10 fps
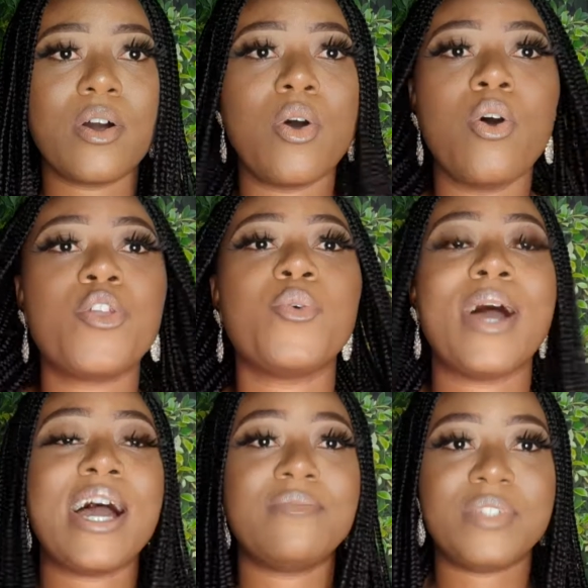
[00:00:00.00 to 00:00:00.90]
or you
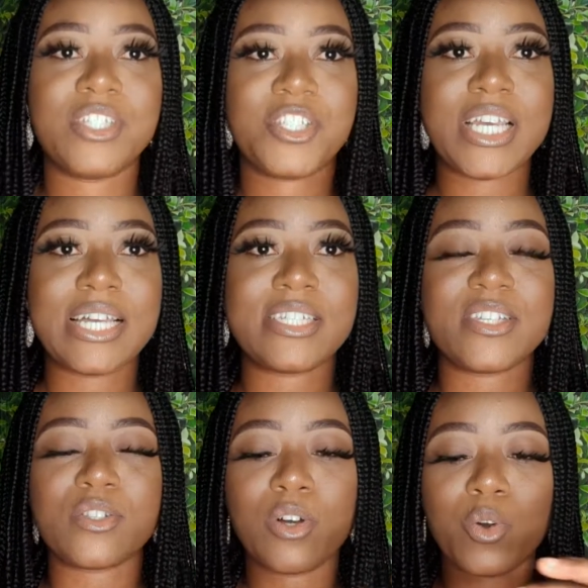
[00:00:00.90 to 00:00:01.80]
have discharge,
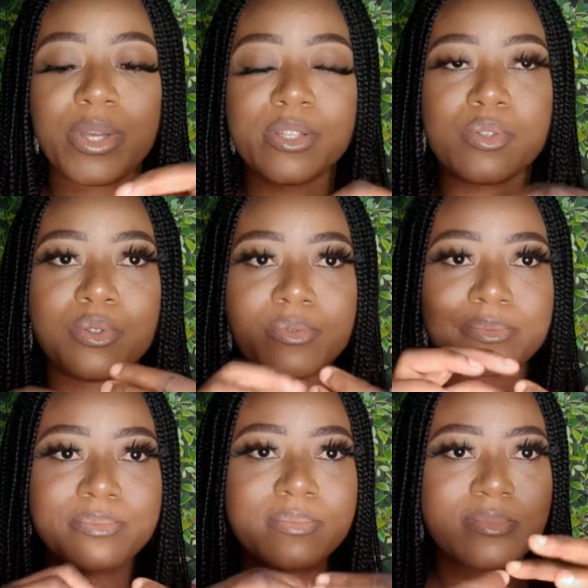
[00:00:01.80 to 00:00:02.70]
it's not going to
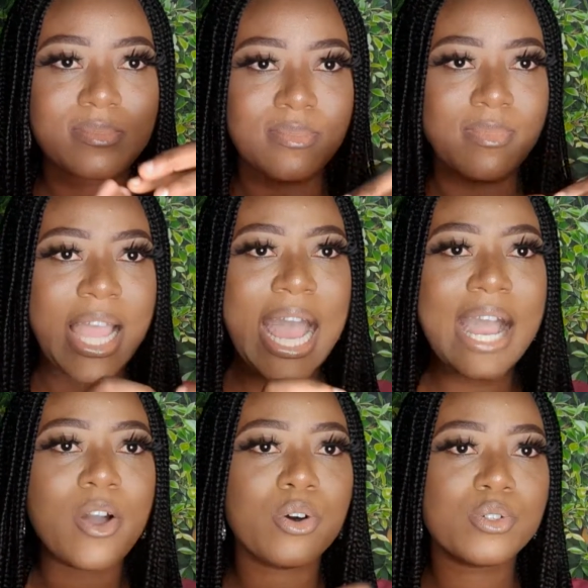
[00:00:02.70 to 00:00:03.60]

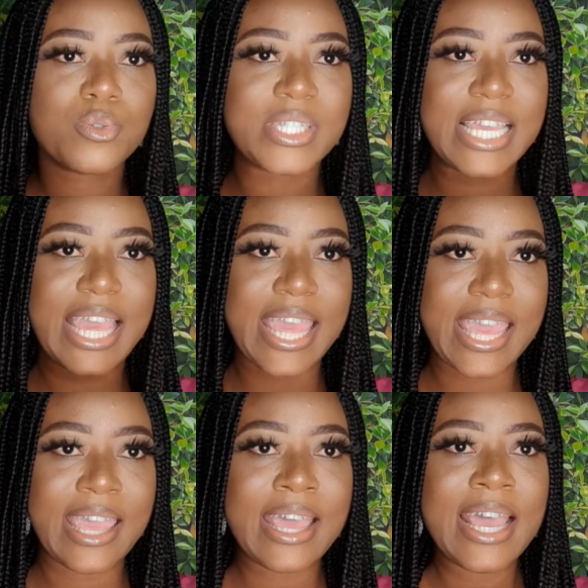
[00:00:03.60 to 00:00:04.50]
hang on to the
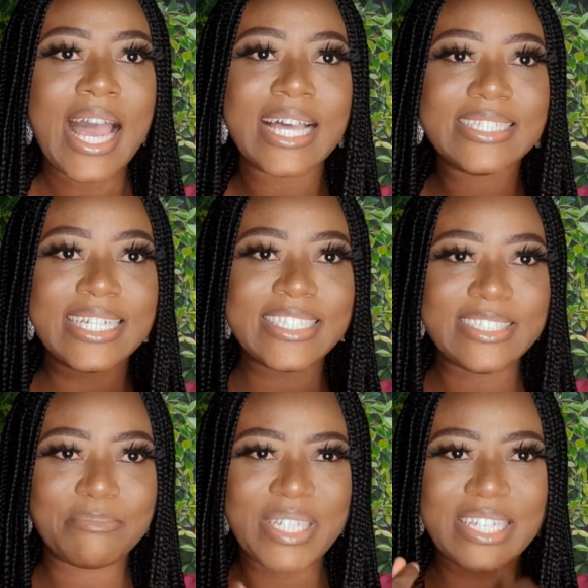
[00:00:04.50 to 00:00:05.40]
hair and
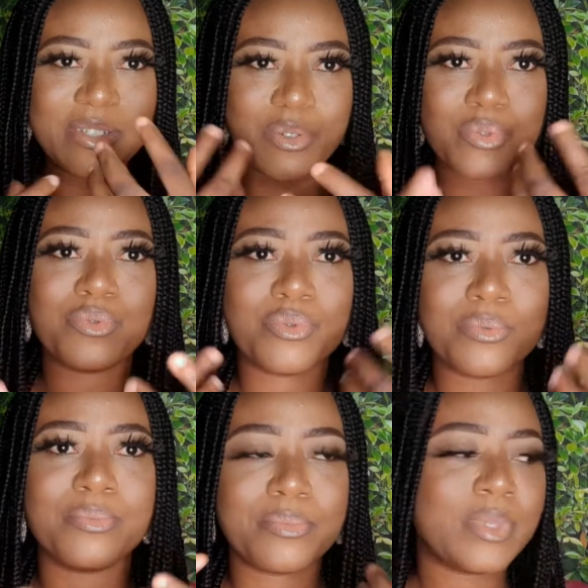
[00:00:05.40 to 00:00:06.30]
then begin
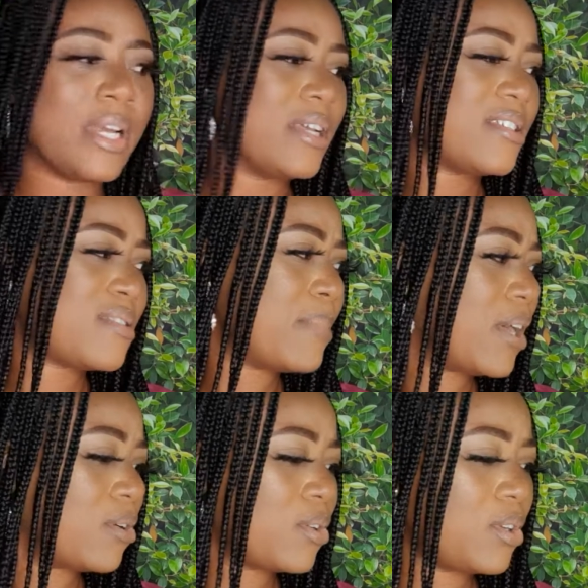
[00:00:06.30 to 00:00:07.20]
to
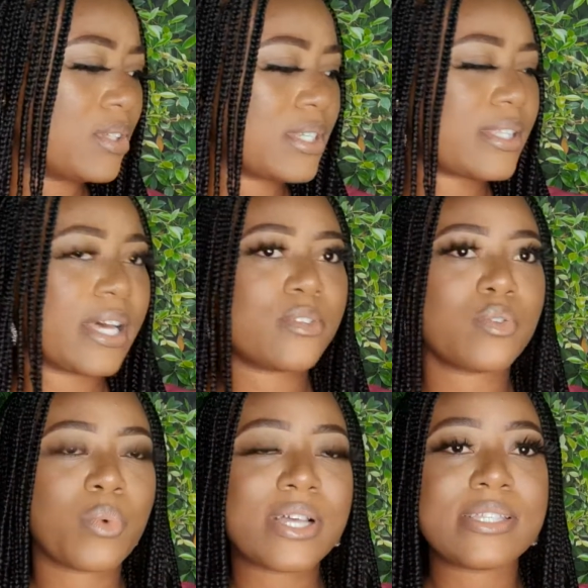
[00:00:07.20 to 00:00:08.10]
smell. You understand? So
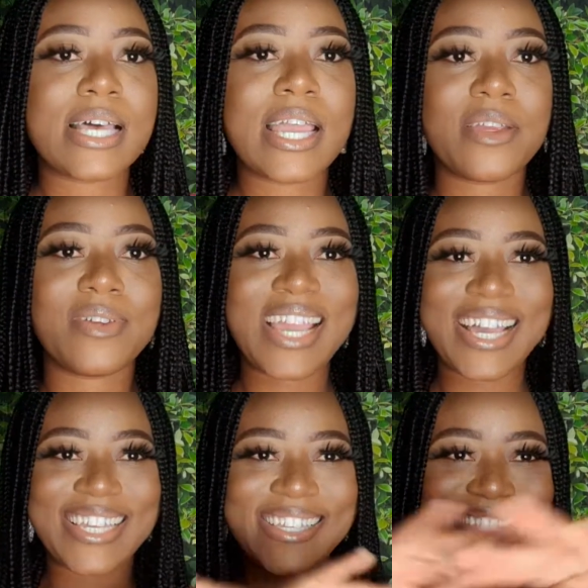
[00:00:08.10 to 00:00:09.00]
once that
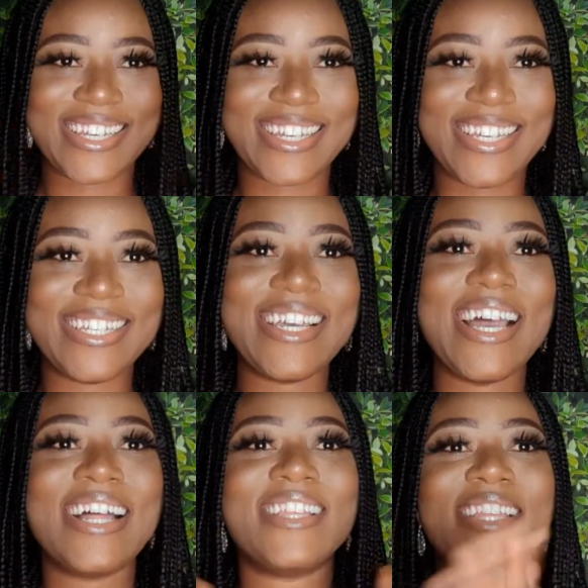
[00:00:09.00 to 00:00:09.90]
area is clean,
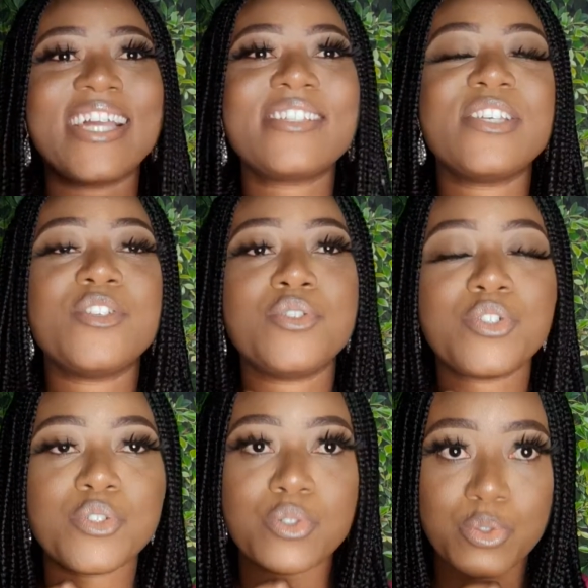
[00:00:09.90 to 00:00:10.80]
the next thing you
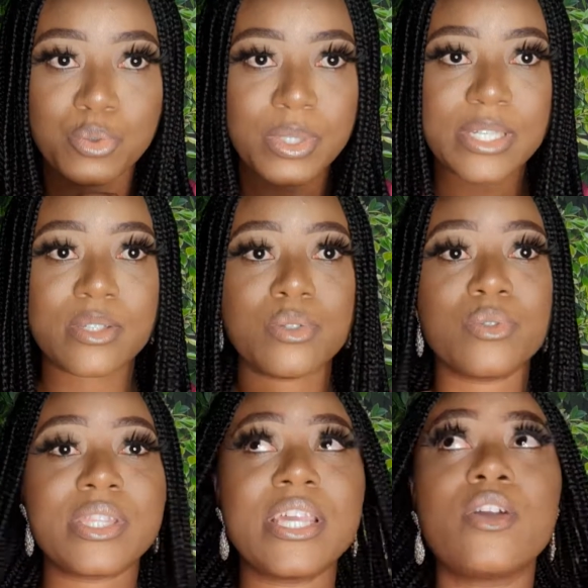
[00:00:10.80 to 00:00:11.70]
should do is to
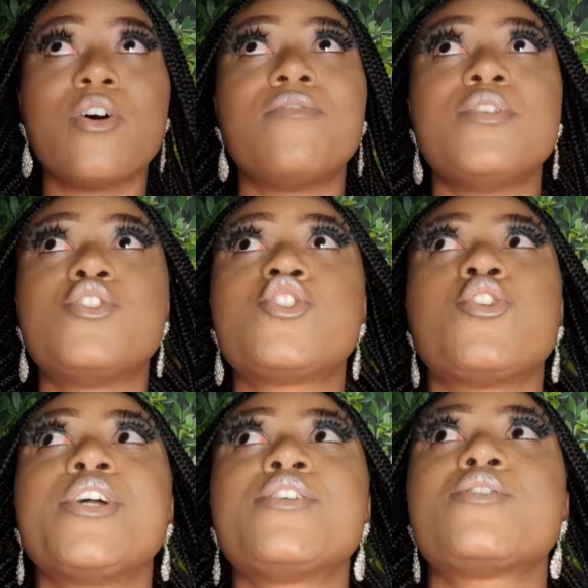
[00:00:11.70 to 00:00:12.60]
think of the
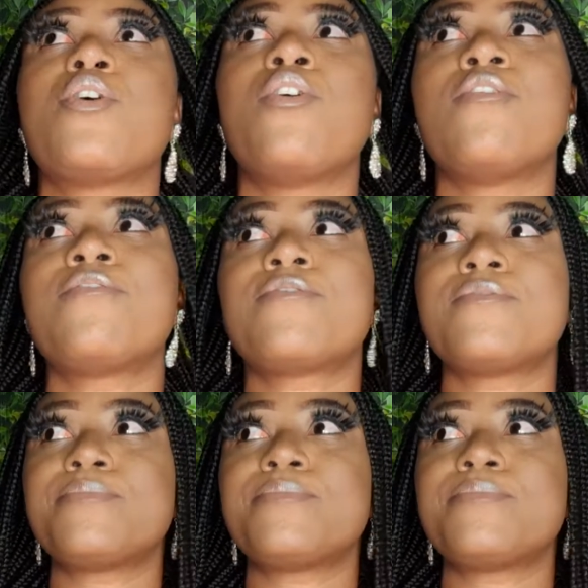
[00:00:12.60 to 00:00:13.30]
choice of